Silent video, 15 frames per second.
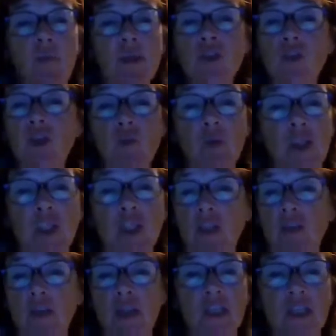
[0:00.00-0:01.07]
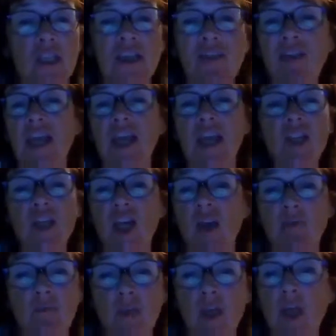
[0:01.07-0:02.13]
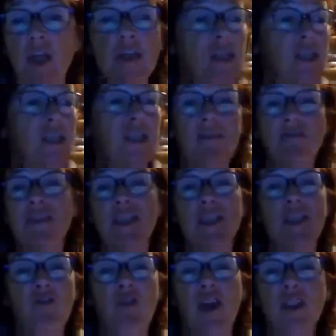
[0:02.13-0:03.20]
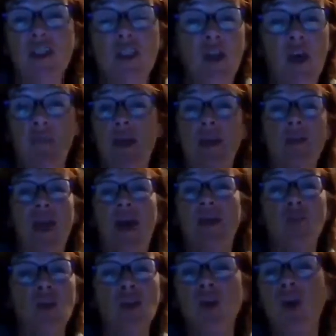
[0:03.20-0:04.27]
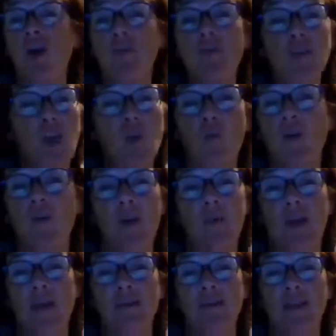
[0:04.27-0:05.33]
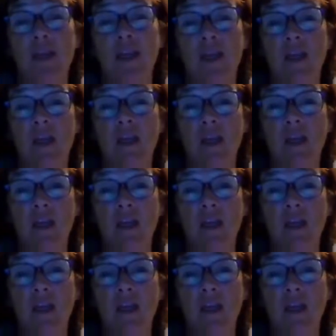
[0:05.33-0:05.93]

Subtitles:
That's all I want to do, is just have a catch up. You know, because I just haven't seen you for ages. But if you haven't got time, don't worry about it.